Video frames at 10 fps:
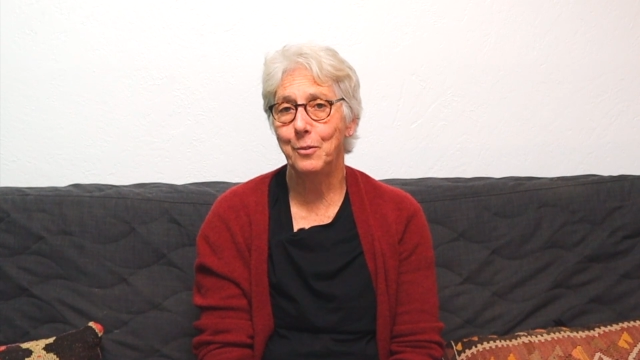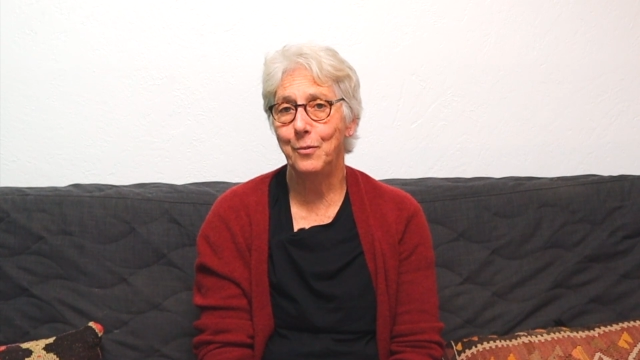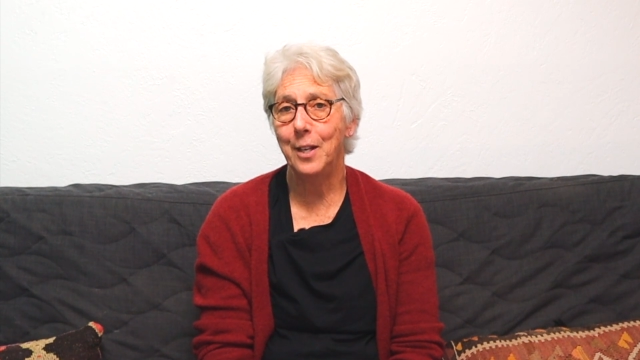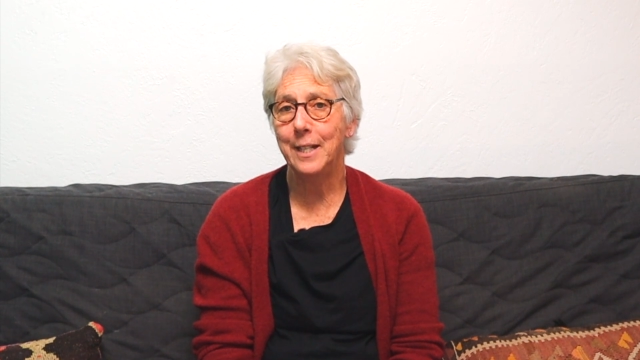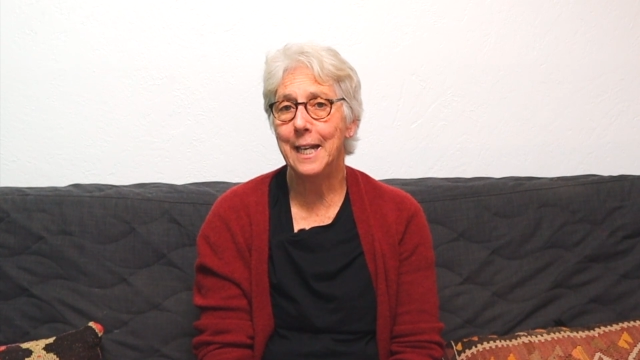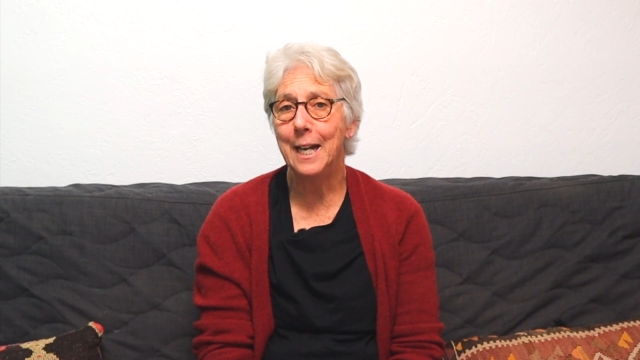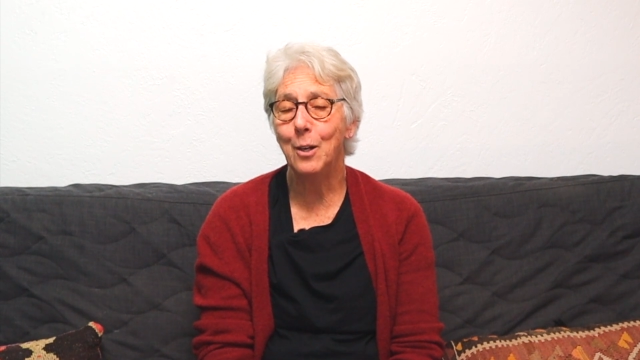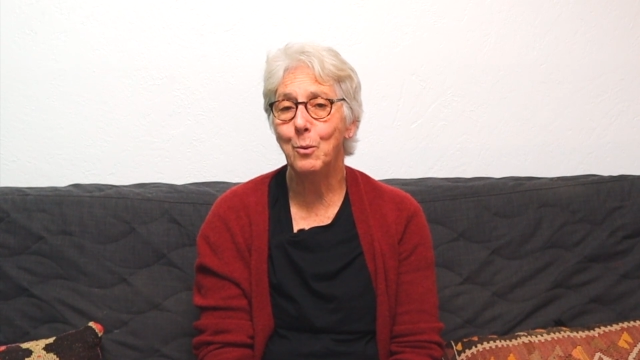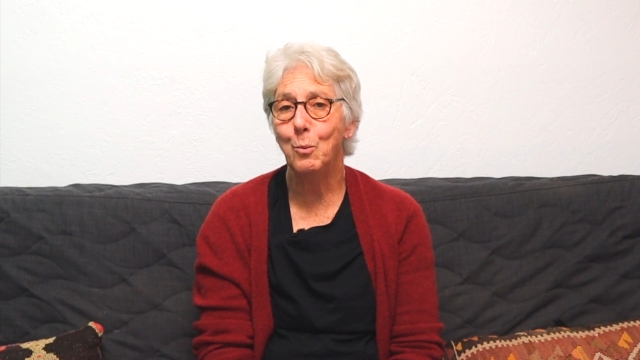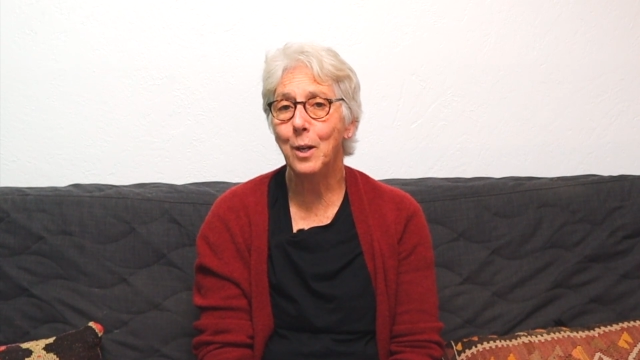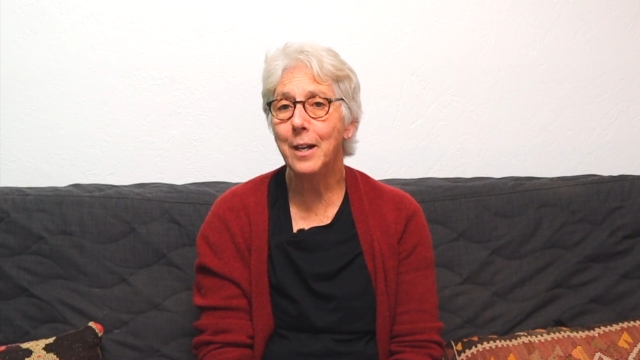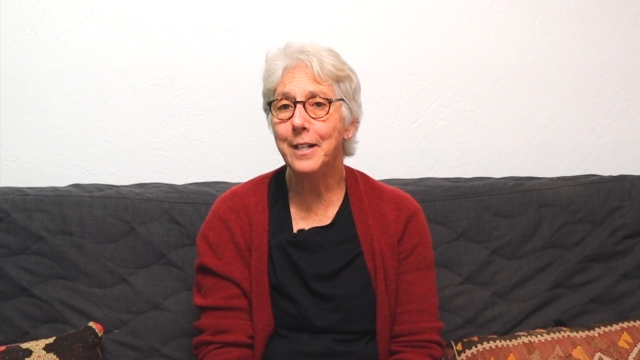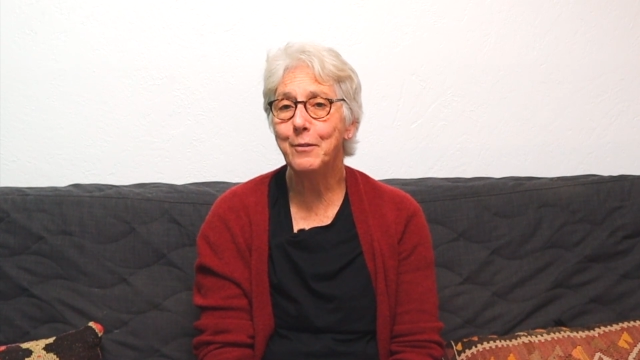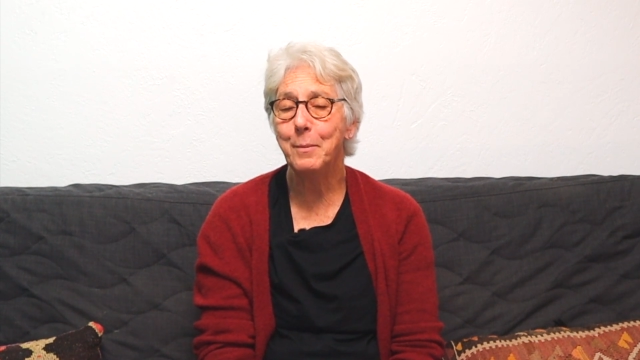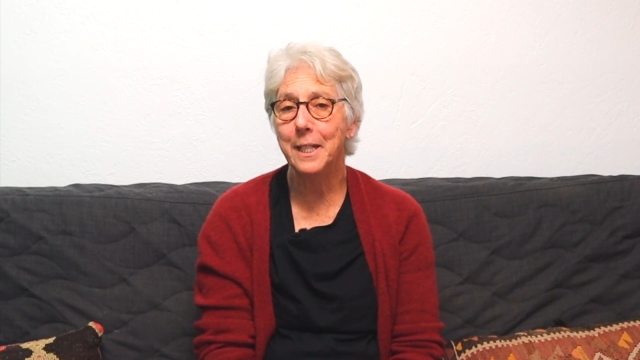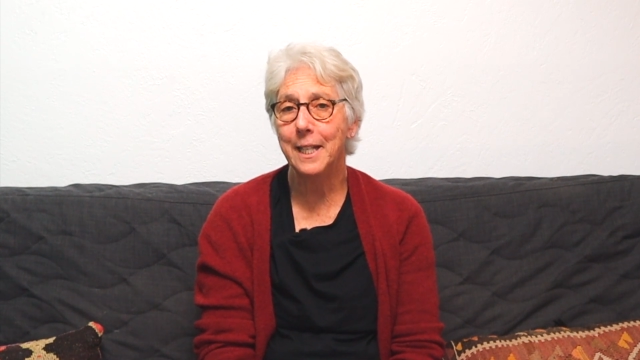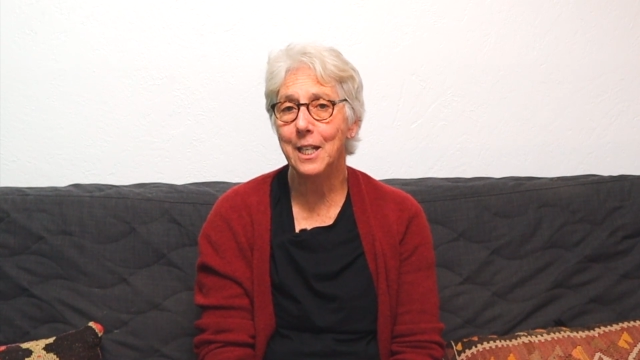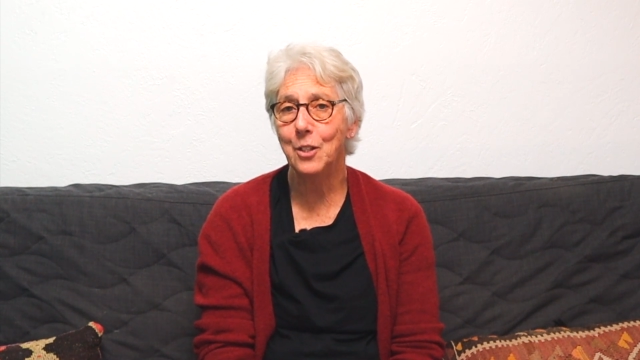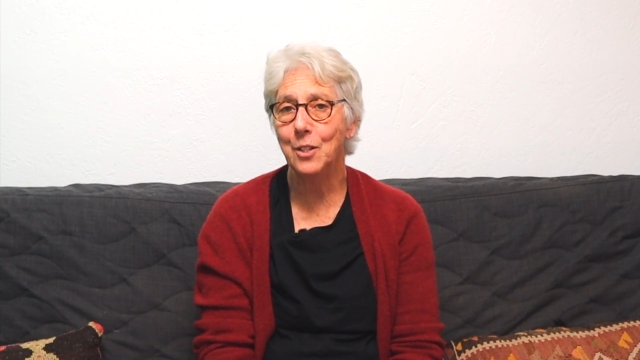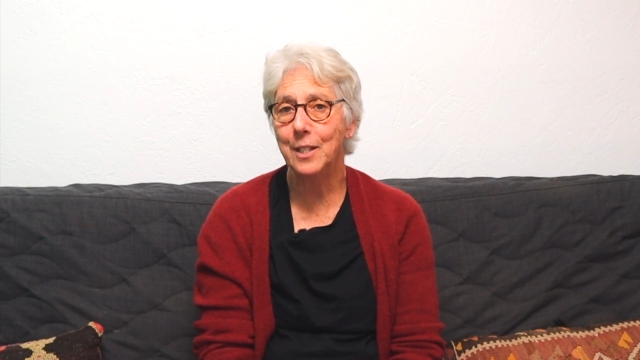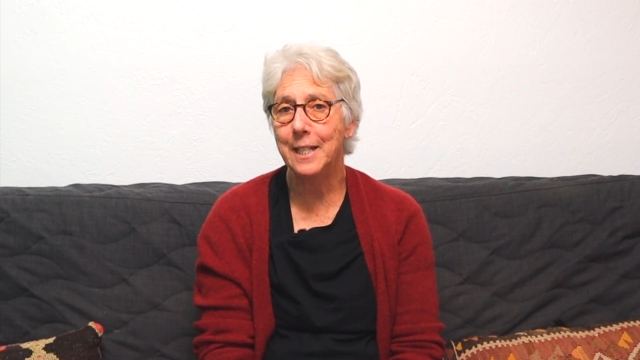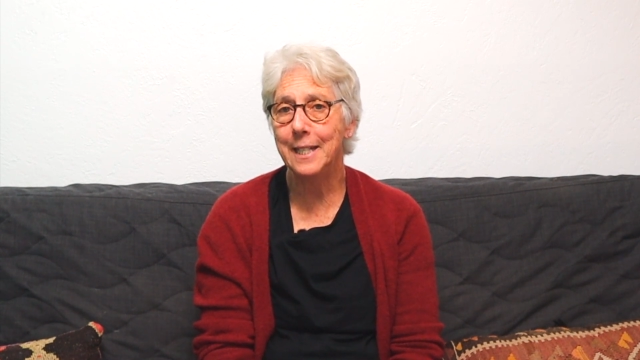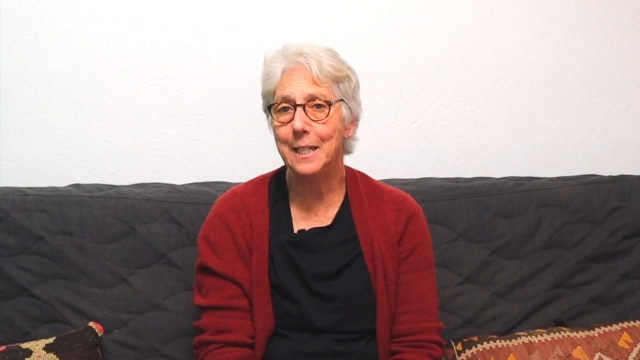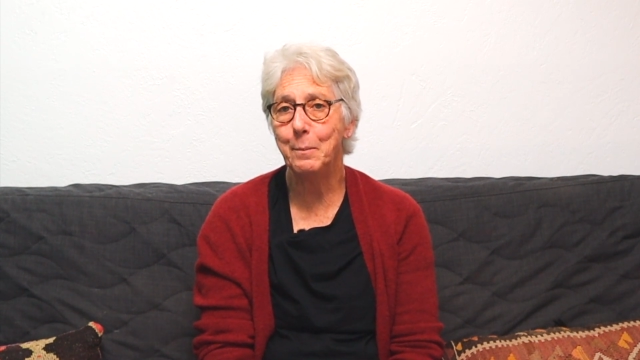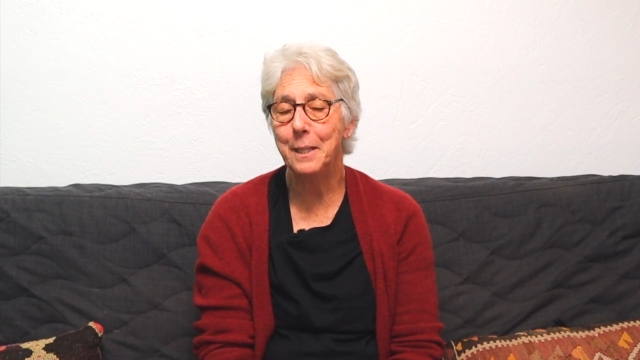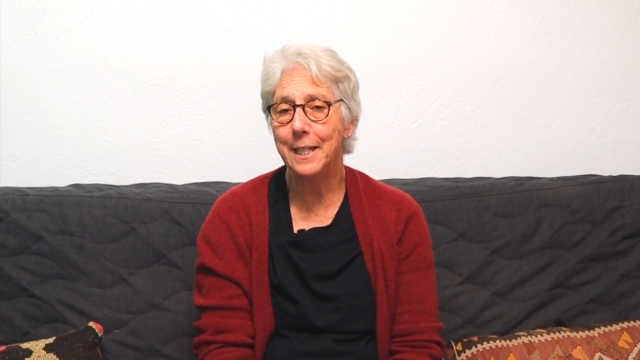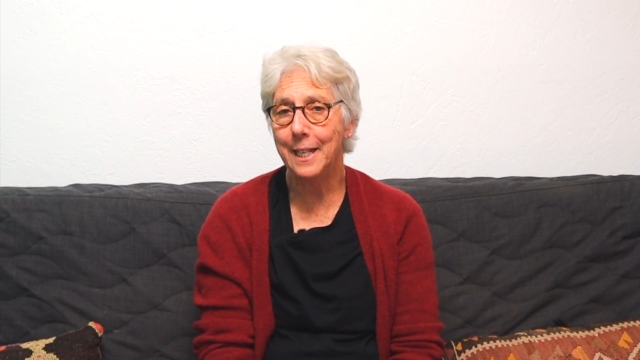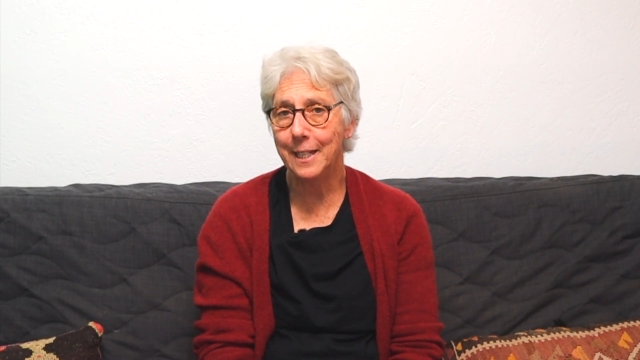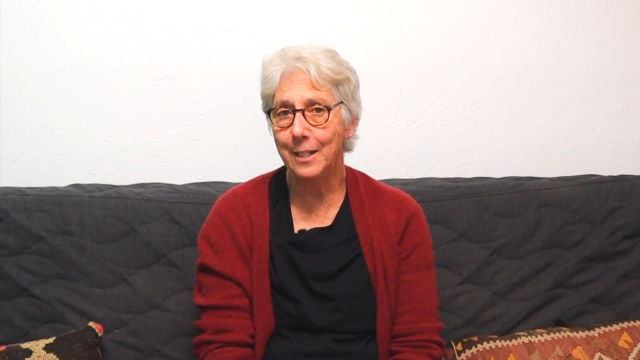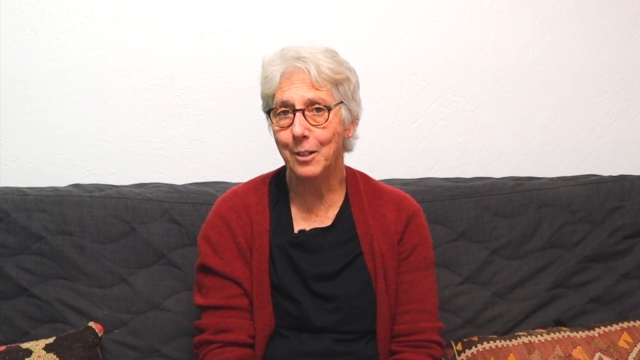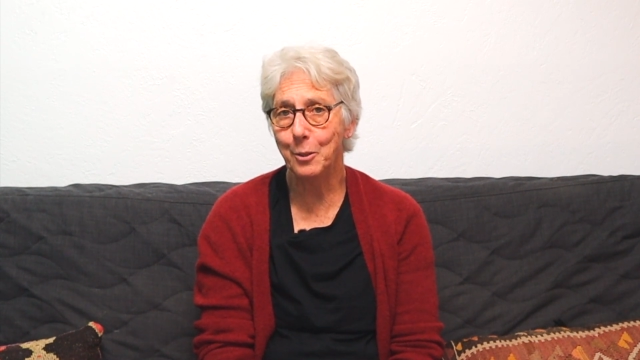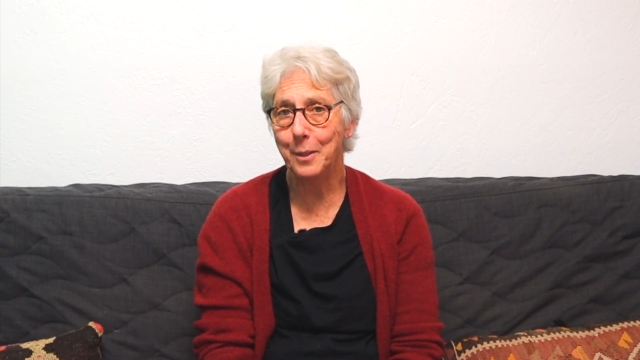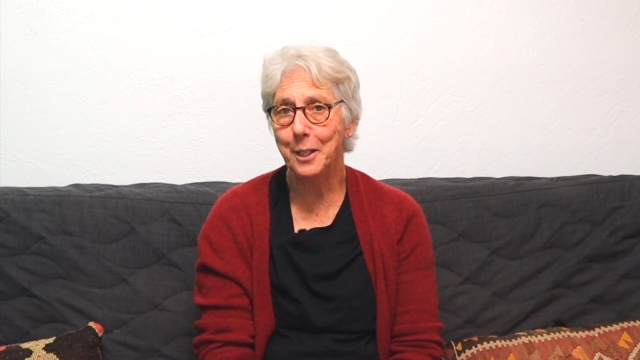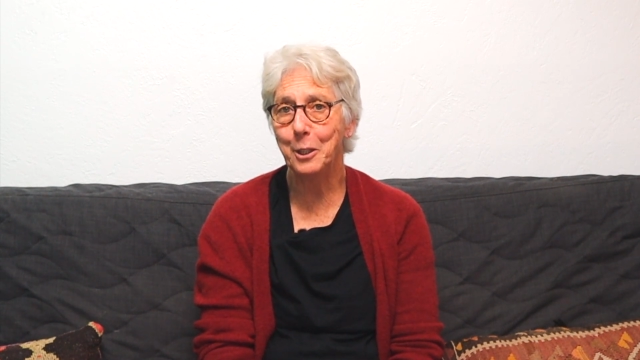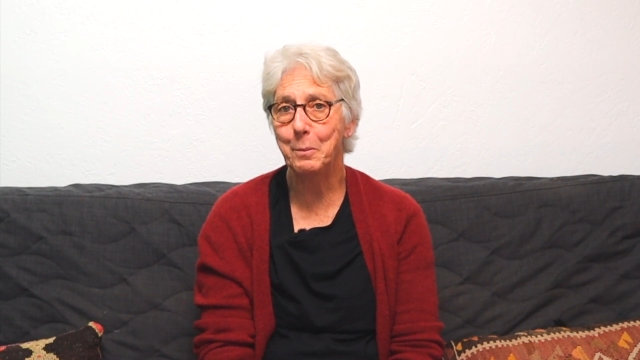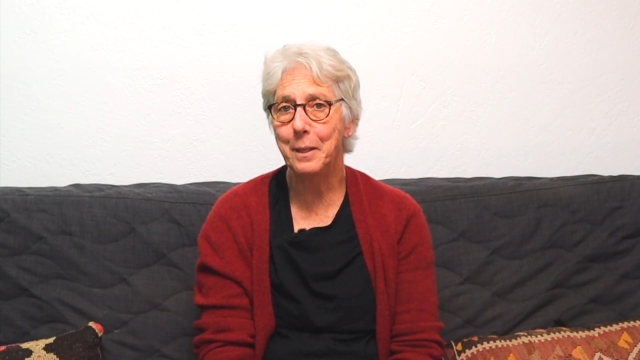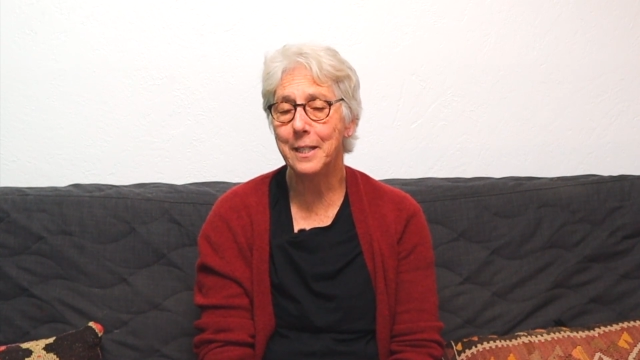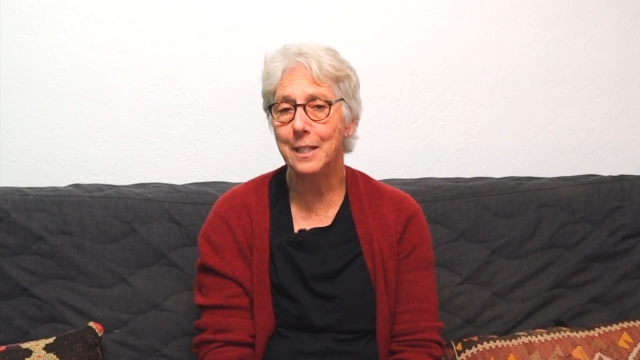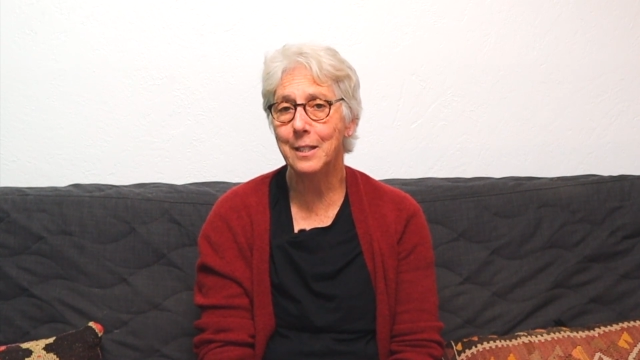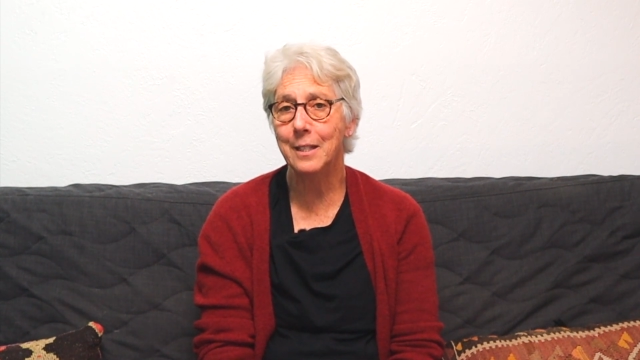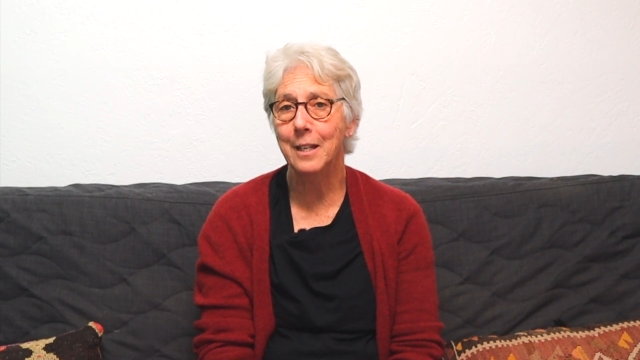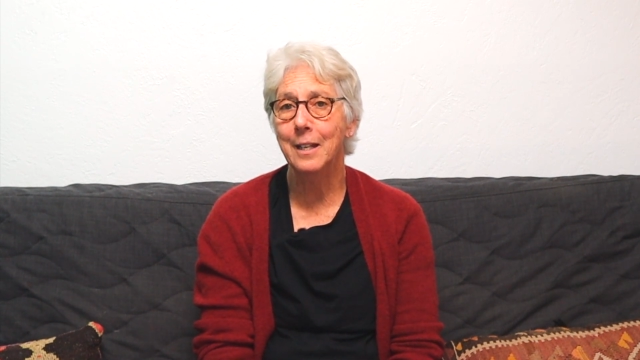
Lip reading: to find out what kind of medications they need to be taking on a regular basis.